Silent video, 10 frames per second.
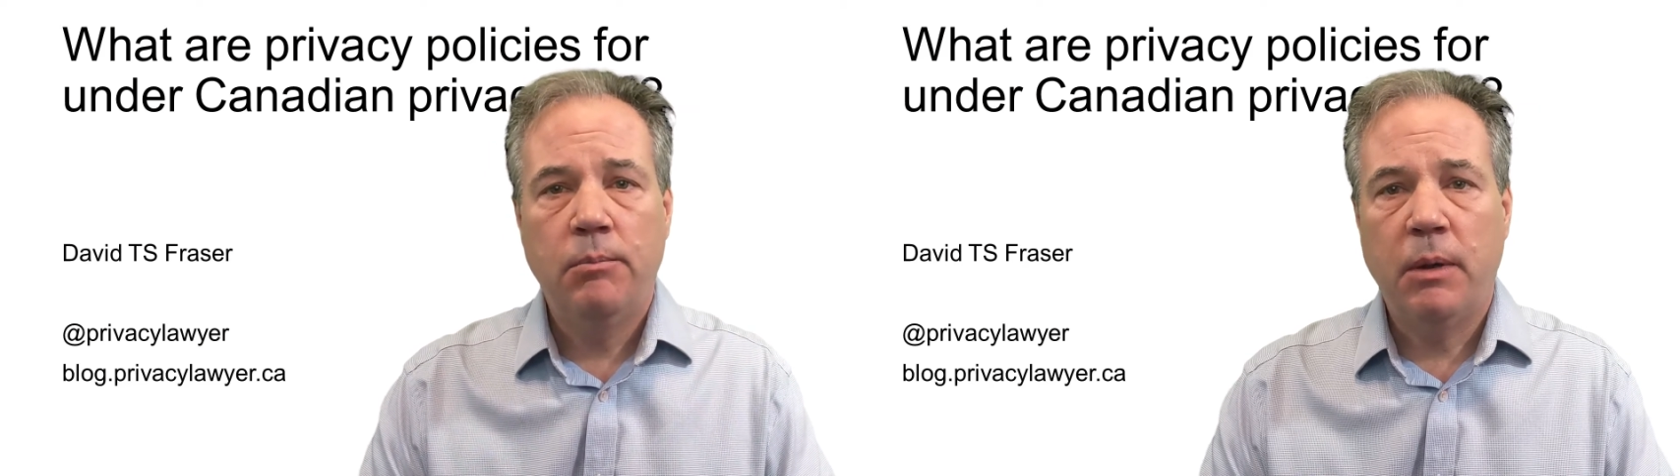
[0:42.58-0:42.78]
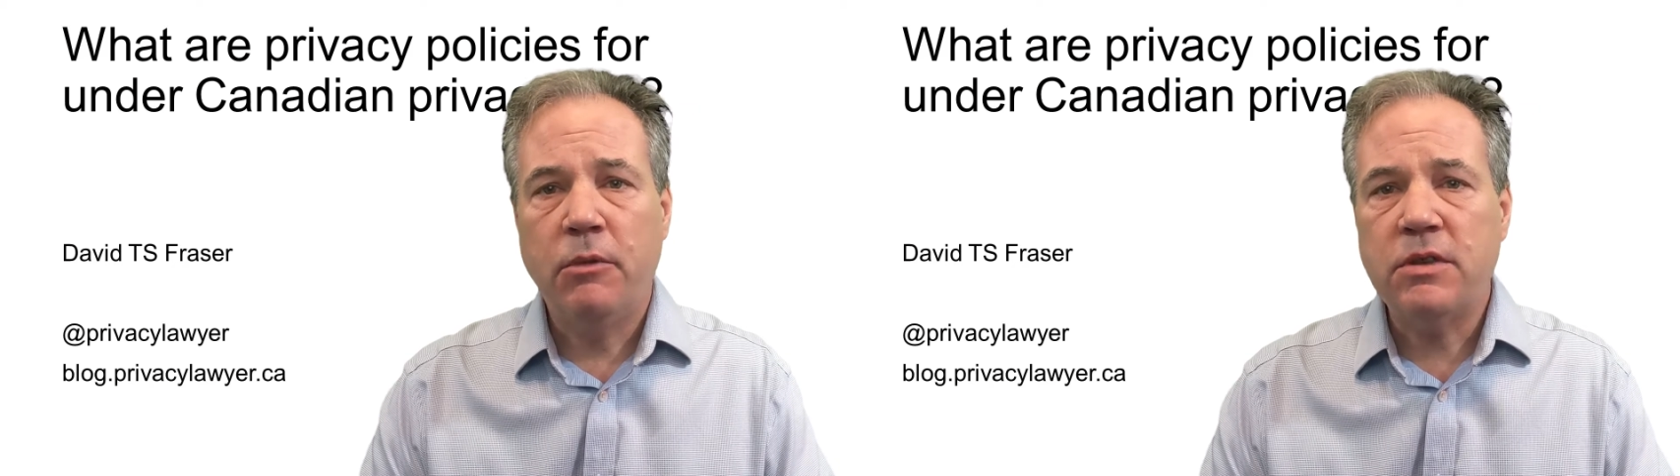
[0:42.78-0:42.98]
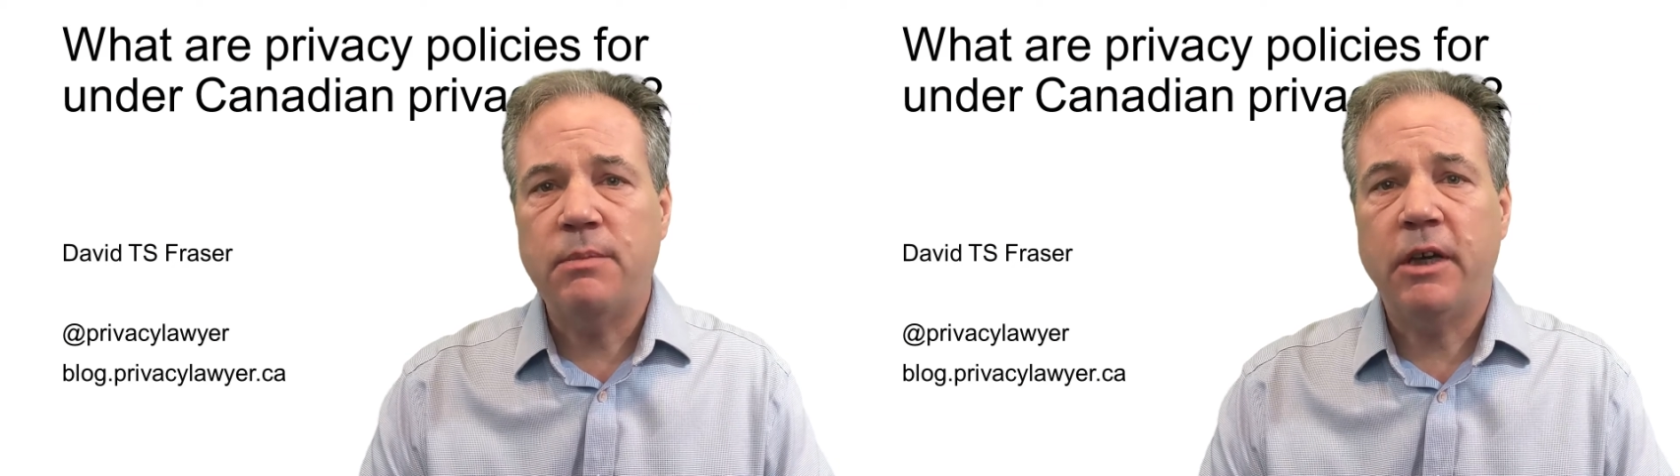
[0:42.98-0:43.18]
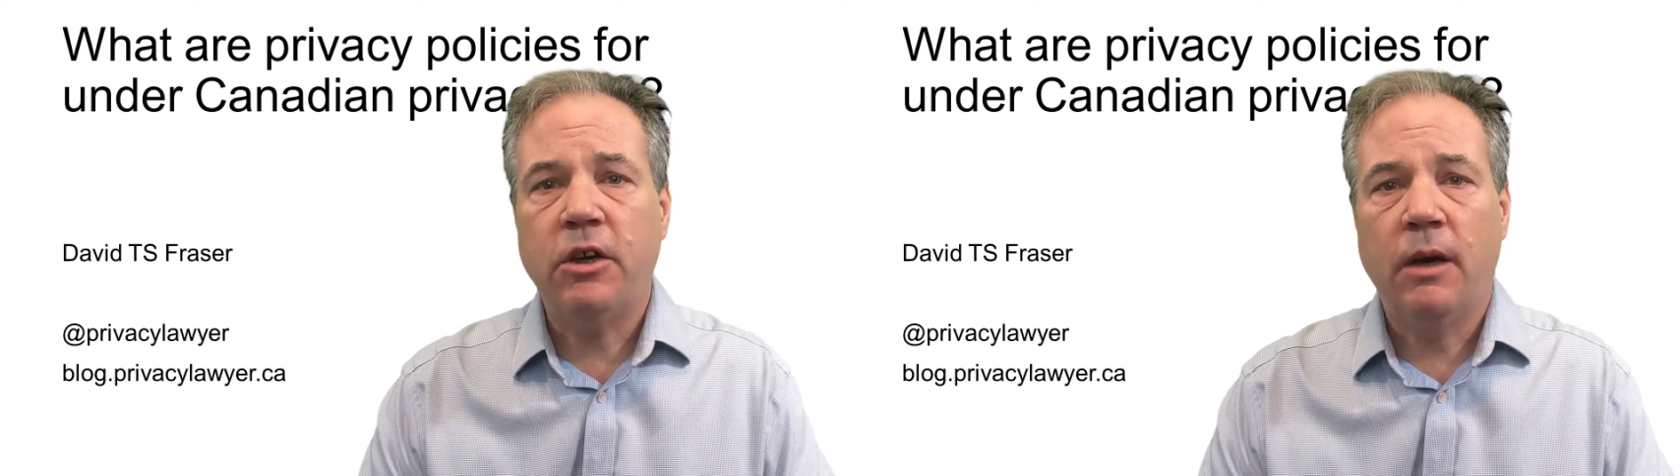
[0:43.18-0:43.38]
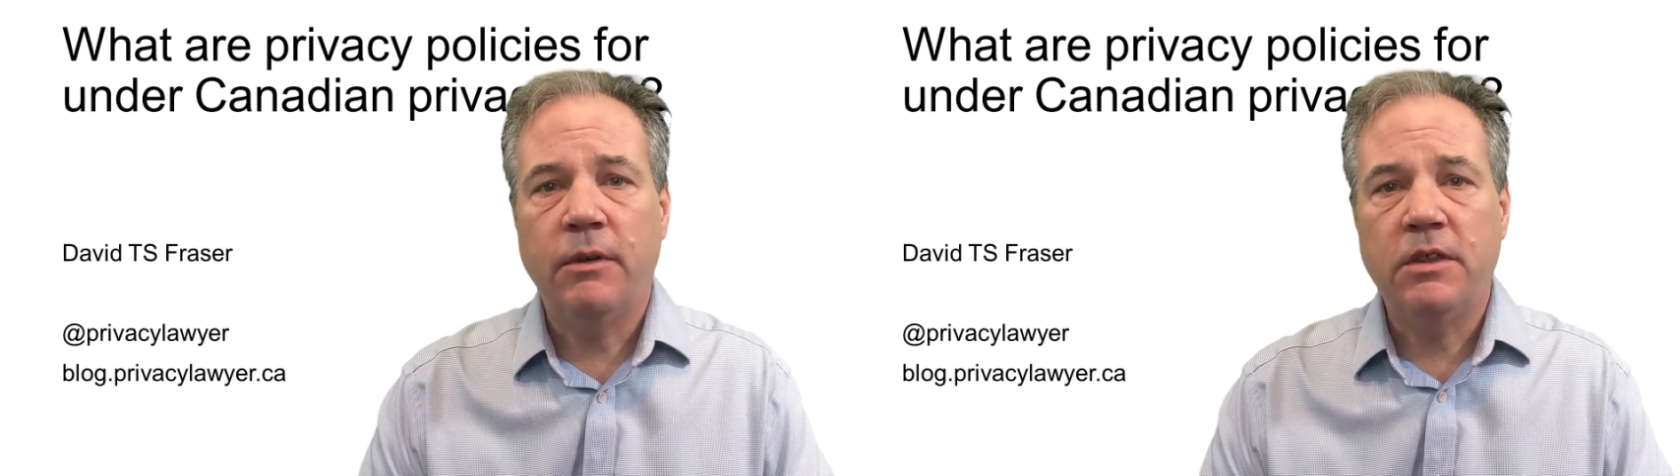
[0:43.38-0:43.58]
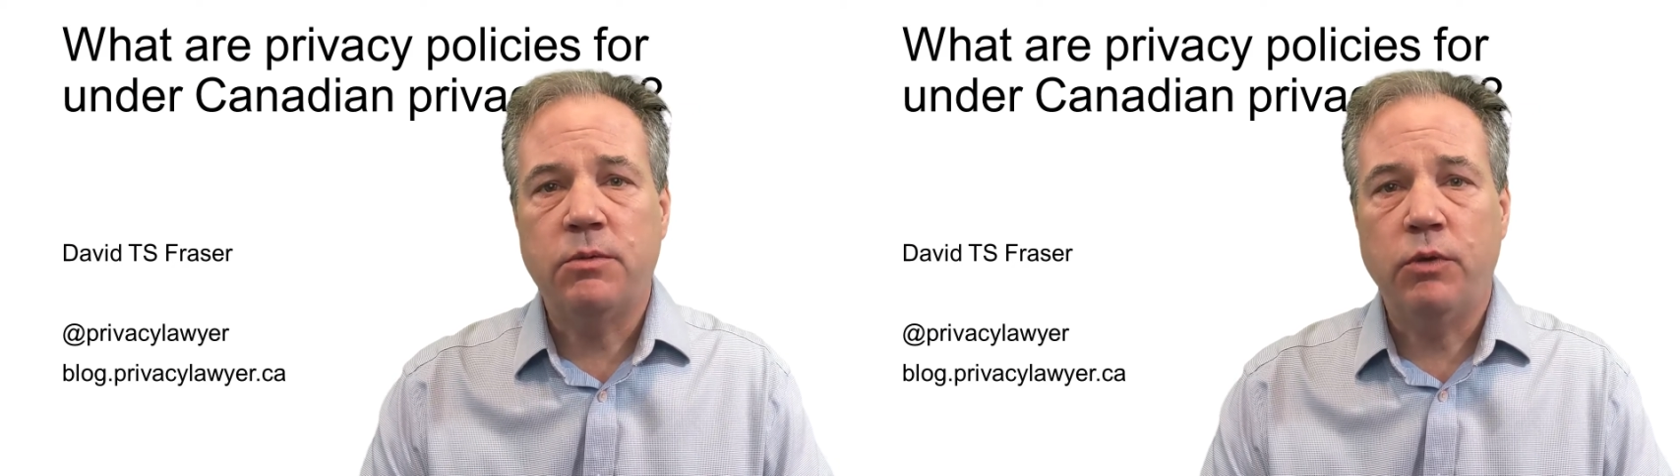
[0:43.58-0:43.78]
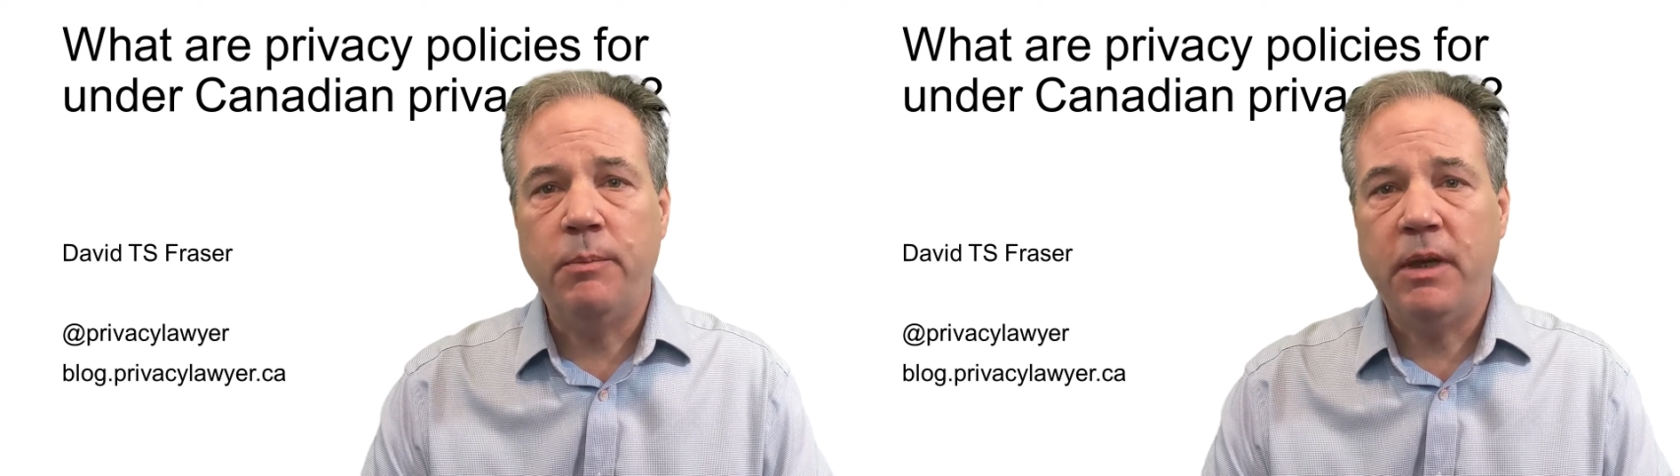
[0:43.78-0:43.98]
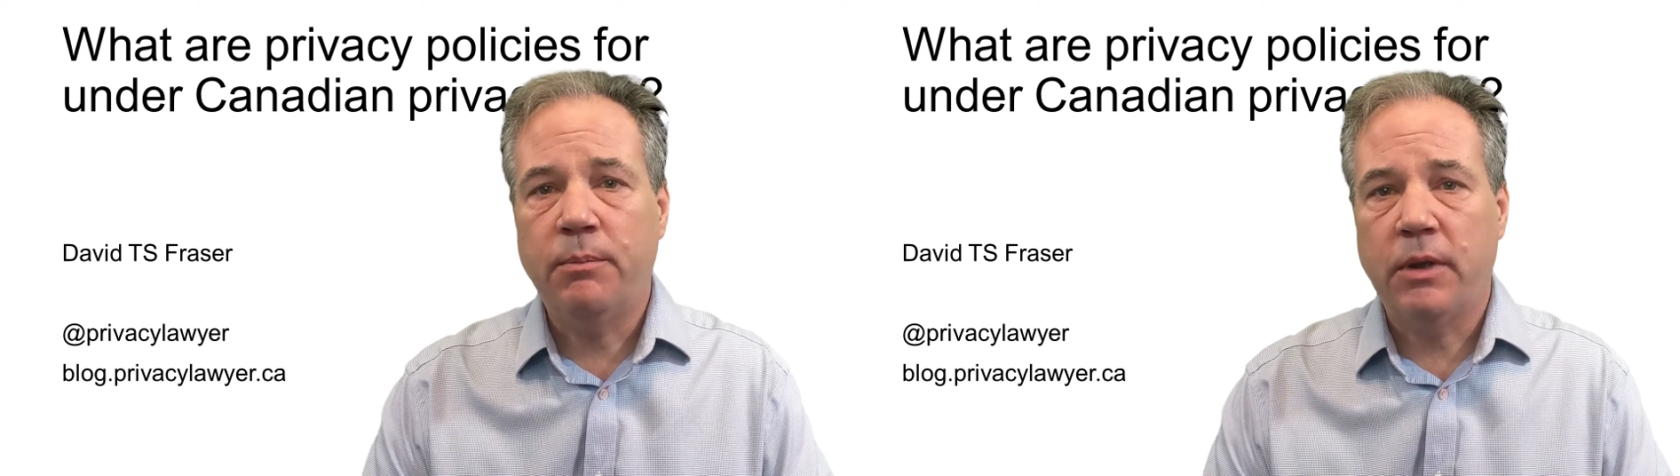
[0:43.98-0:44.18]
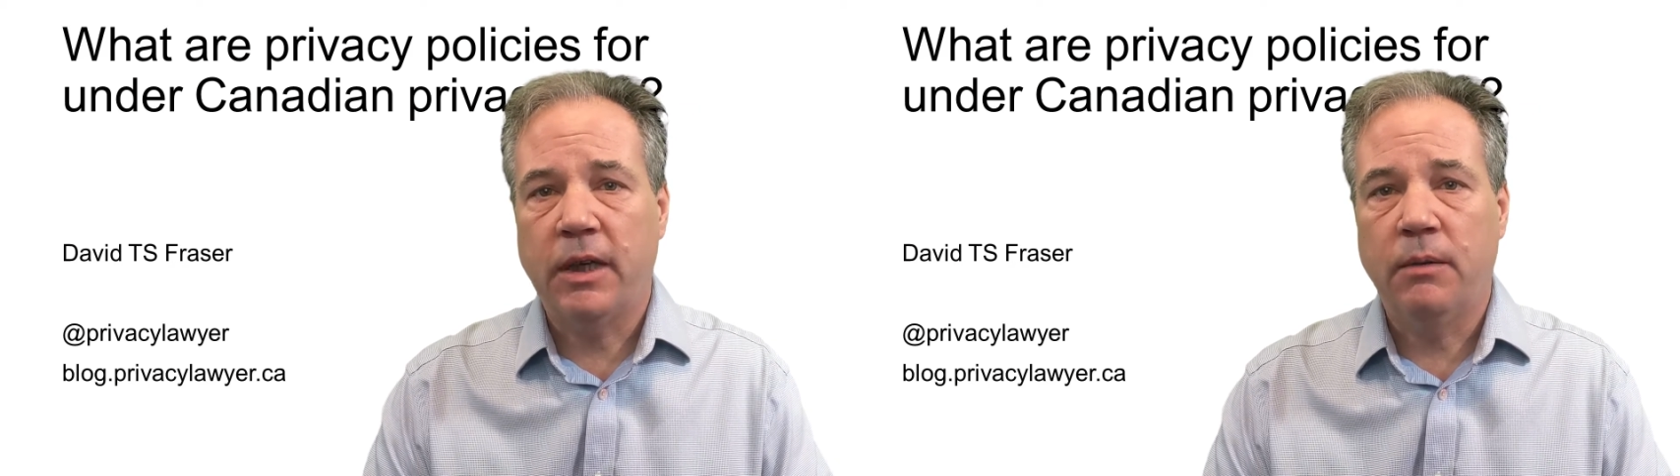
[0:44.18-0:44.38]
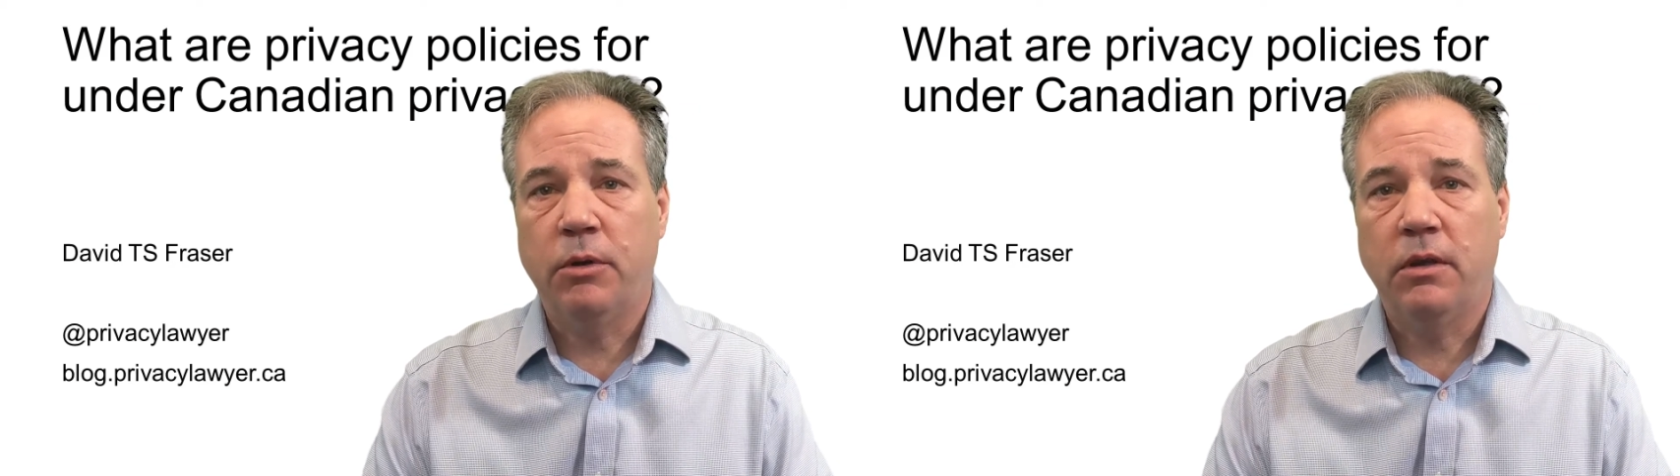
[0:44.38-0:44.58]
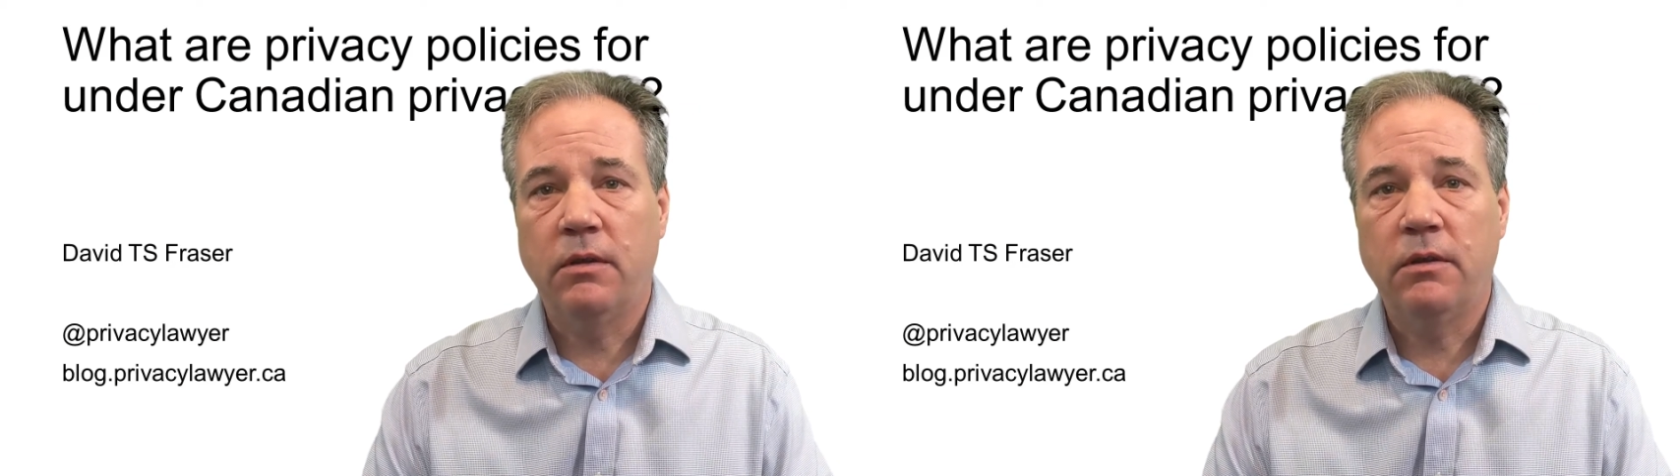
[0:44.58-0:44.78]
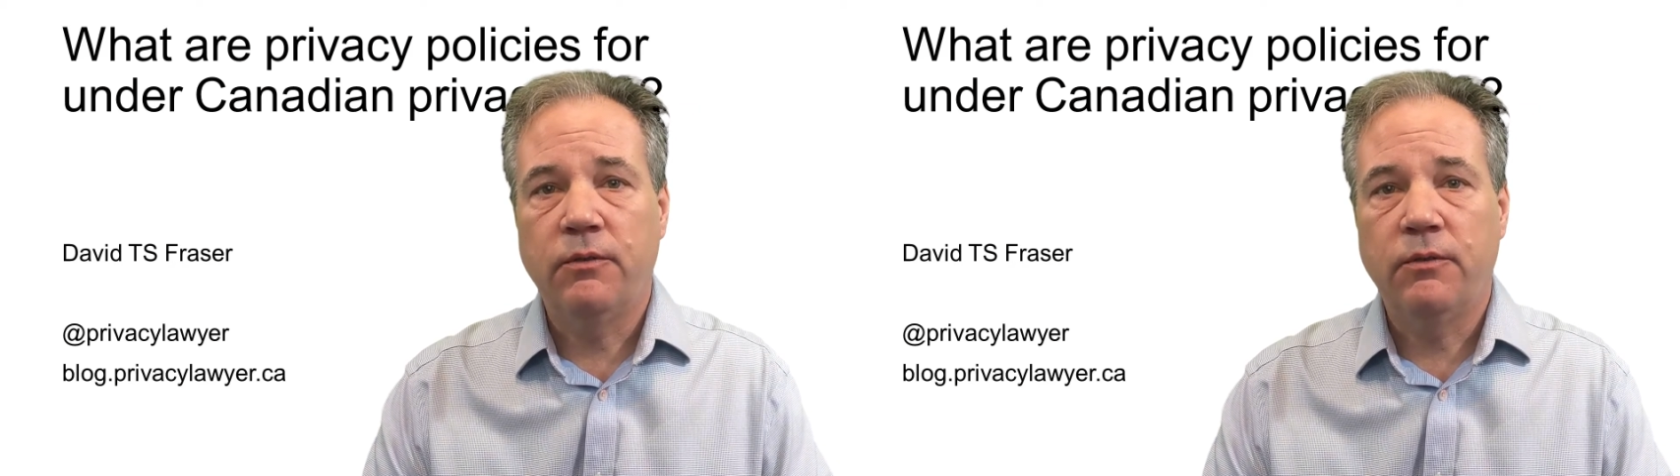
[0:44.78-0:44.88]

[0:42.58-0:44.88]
But most of my comments would be applicable